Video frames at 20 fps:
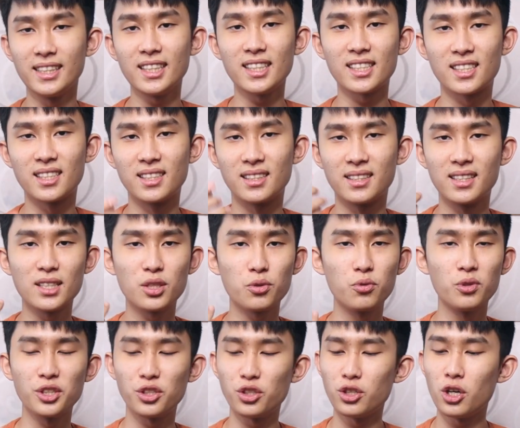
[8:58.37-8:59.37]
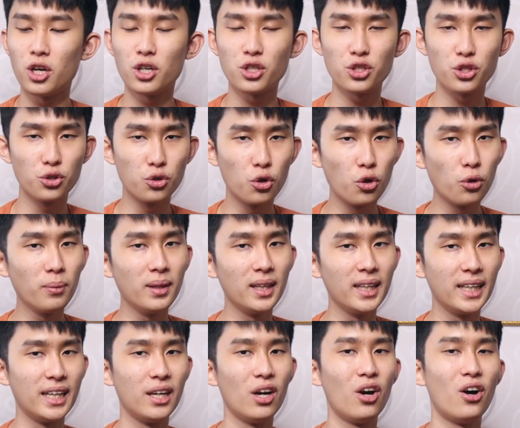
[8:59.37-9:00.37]
yes, this will charge
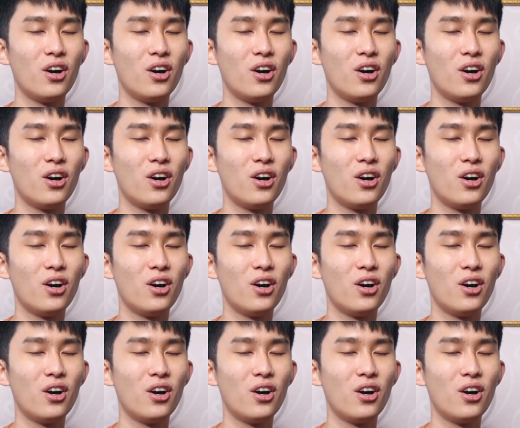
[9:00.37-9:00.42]
normally